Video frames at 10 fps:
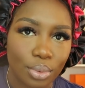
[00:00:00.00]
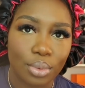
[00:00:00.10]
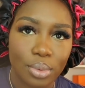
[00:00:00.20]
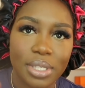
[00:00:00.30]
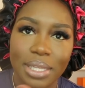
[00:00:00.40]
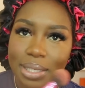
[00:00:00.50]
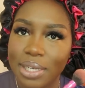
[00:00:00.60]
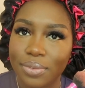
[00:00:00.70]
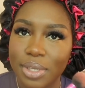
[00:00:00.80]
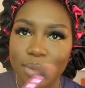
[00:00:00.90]
You see the
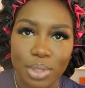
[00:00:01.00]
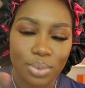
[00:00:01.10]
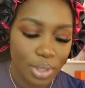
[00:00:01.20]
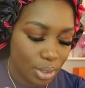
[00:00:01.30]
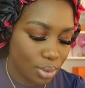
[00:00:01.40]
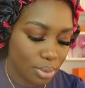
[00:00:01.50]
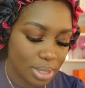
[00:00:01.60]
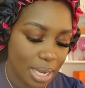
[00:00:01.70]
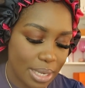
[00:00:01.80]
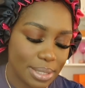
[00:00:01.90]
difference between the two
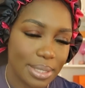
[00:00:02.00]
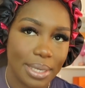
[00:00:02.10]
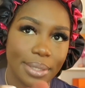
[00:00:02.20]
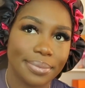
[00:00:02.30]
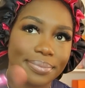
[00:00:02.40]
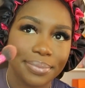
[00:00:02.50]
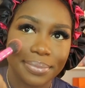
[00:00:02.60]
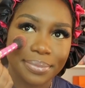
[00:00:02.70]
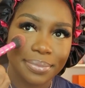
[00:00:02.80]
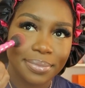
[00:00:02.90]
sides, like
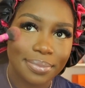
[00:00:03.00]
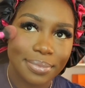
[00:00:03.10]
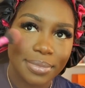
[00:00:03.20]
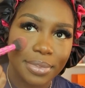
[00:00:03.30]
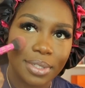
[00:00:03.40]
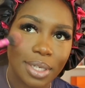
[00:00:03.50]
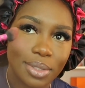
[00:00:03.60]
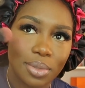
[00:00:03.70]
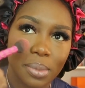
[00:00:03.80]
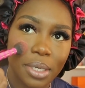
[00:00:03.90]
not
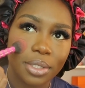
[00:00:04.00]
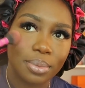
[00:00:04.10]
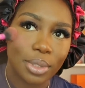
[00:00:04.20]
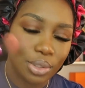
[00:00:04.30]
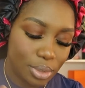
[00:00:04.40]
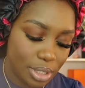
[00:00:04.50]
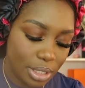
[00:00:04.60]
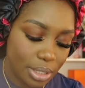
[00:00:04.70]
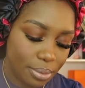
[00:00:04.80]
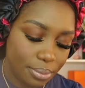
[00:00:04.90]
too much, but you see
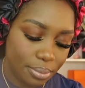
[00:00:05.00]
it.